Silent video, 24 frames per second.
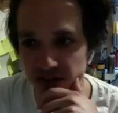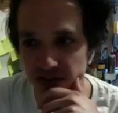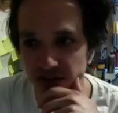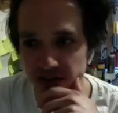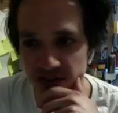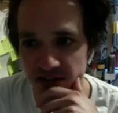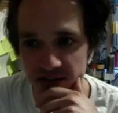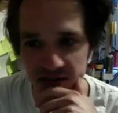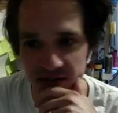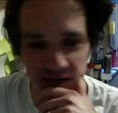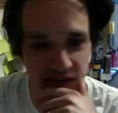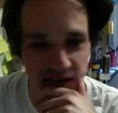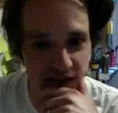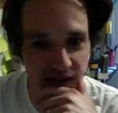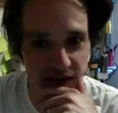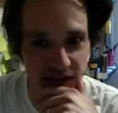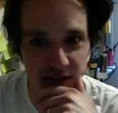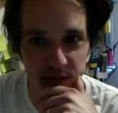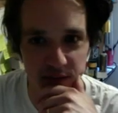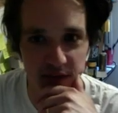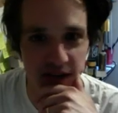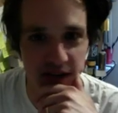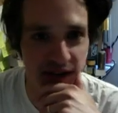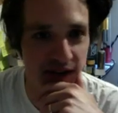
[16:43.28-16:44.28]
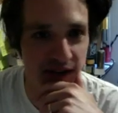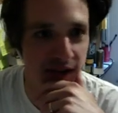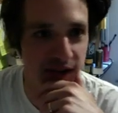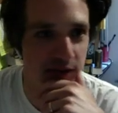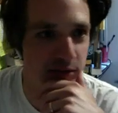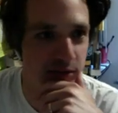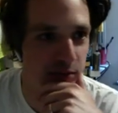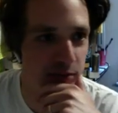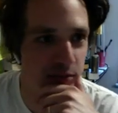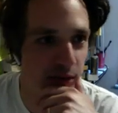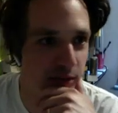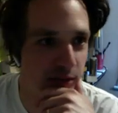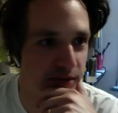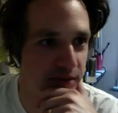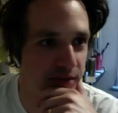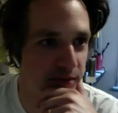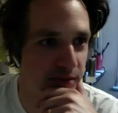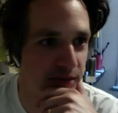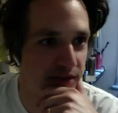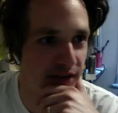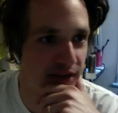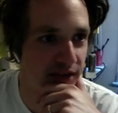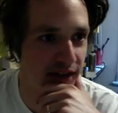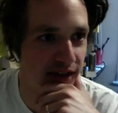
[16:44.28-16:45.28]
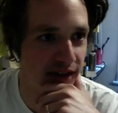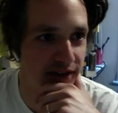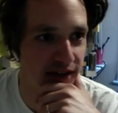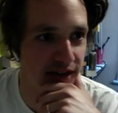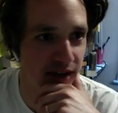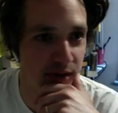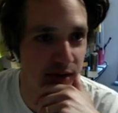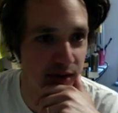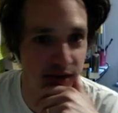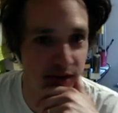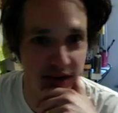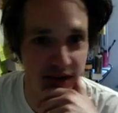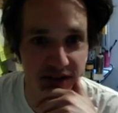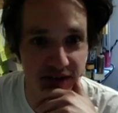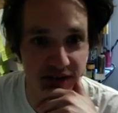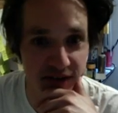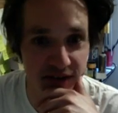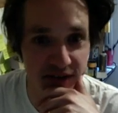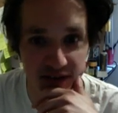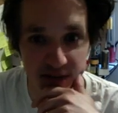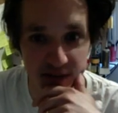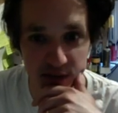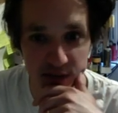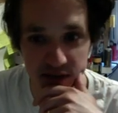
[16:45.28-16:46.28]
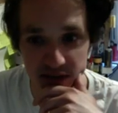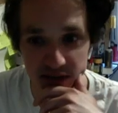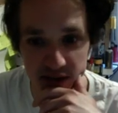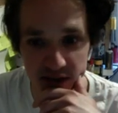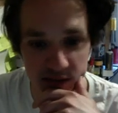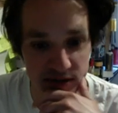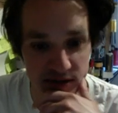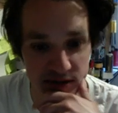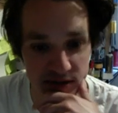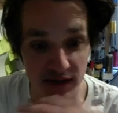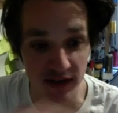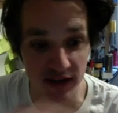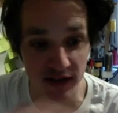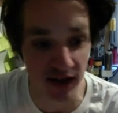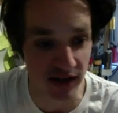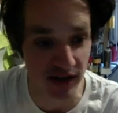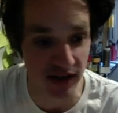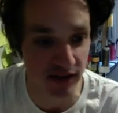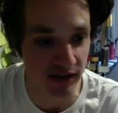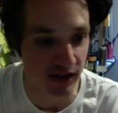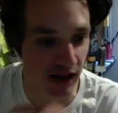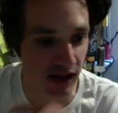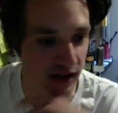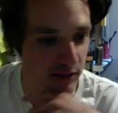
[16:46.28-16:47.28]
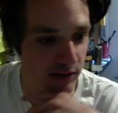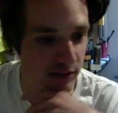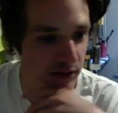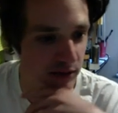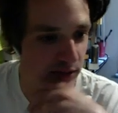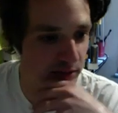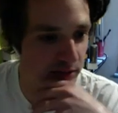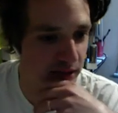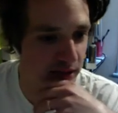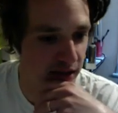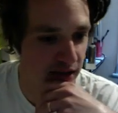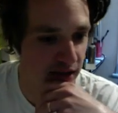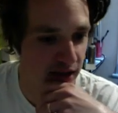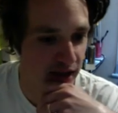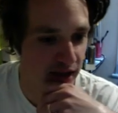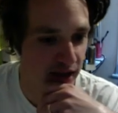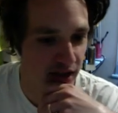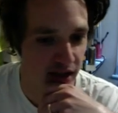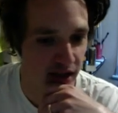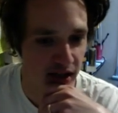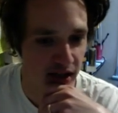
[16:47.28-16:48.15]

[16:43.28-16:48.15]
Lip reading: got round to doing it, but he keeps promising me he's going to get this cable. And I said, just tell me what the cable is, I'll get you the cable. But